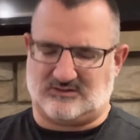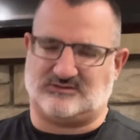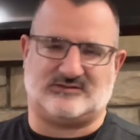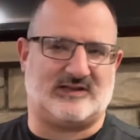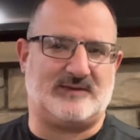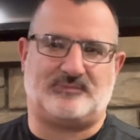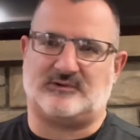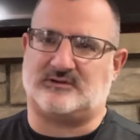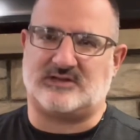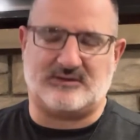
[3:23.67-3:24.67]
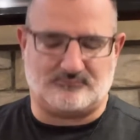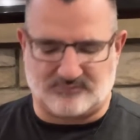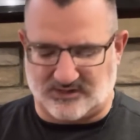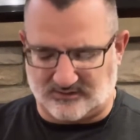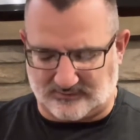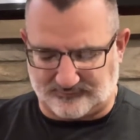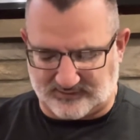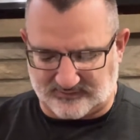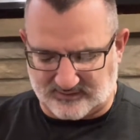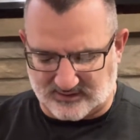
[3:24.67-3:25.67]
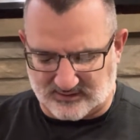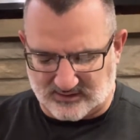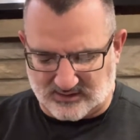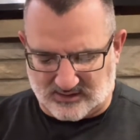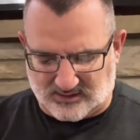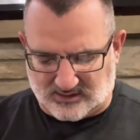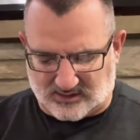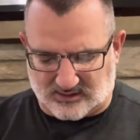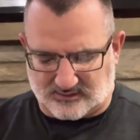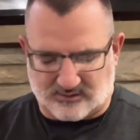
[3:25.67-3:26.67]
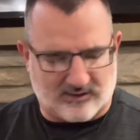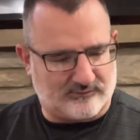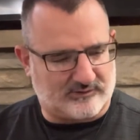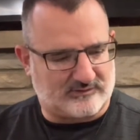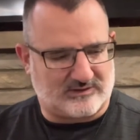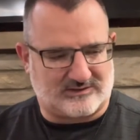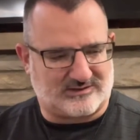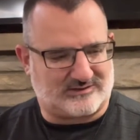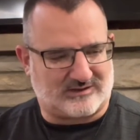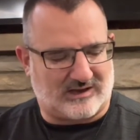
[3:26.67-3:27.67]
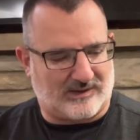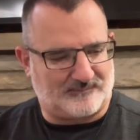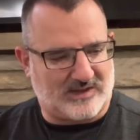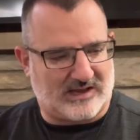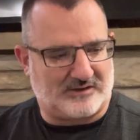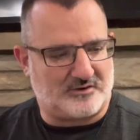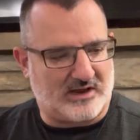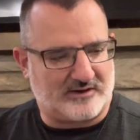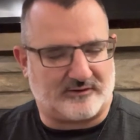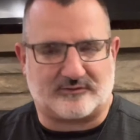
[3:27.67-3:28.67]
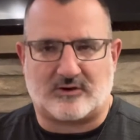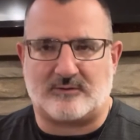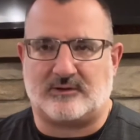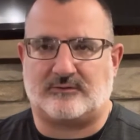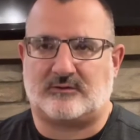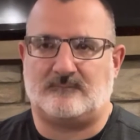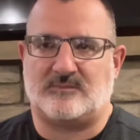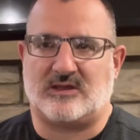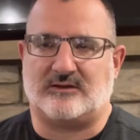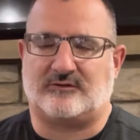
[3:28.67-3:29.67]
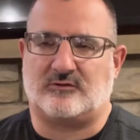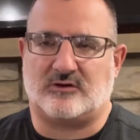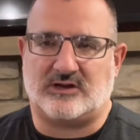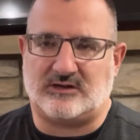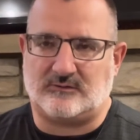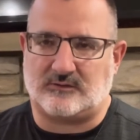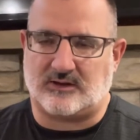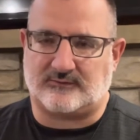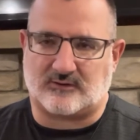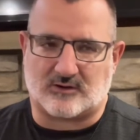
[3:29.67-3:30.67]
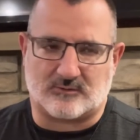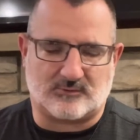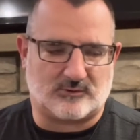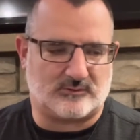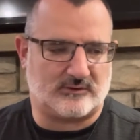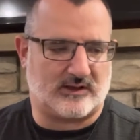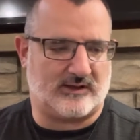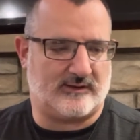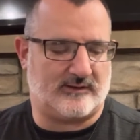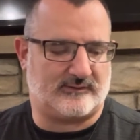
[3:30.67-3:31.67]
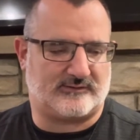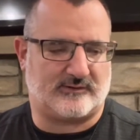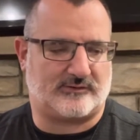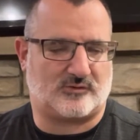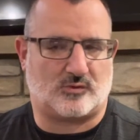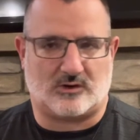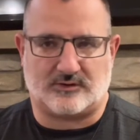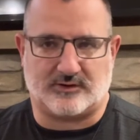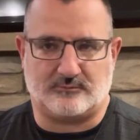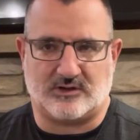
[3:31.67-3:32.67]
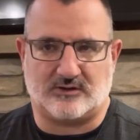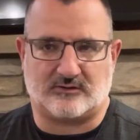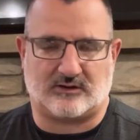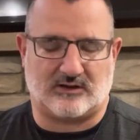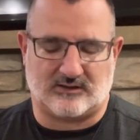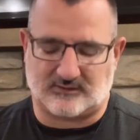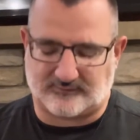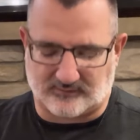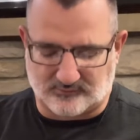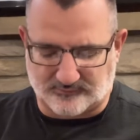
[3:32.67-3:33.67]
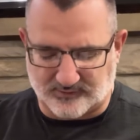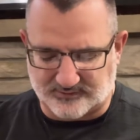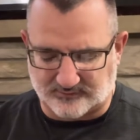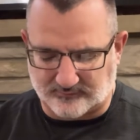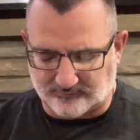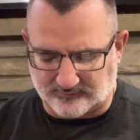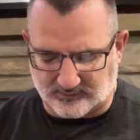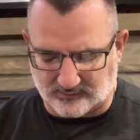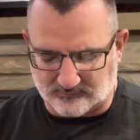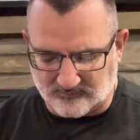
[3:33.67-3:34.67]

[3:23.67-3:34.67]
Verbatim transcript: deep, deep mint. I've said that. Uh, you have it. It's just I don't know how to describe it. It's it's green, it's herbal, and it's just quality mint. And like I said, refreshing to the skin.